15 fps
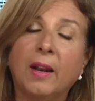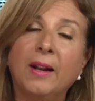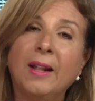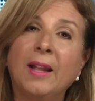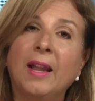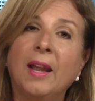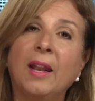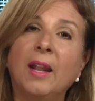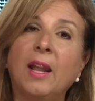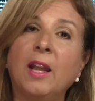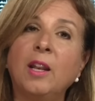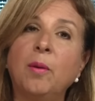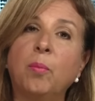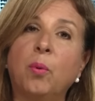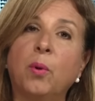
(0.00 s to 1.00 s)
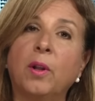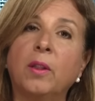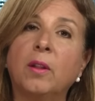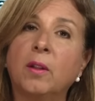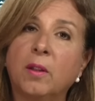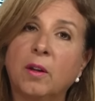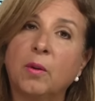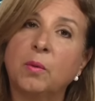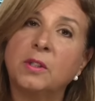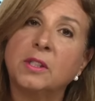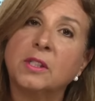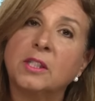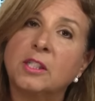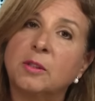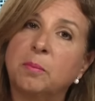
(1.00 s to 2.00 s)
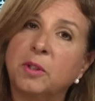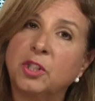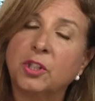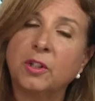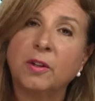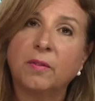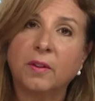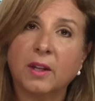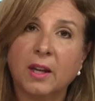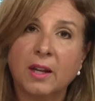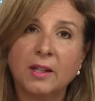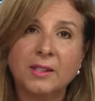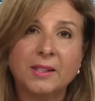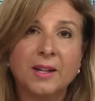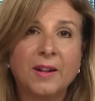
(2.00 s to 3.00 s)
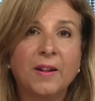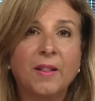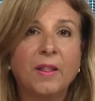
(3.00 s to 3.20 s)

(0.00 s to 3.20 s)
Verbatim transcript: that at any point that there was a suspicion of a case,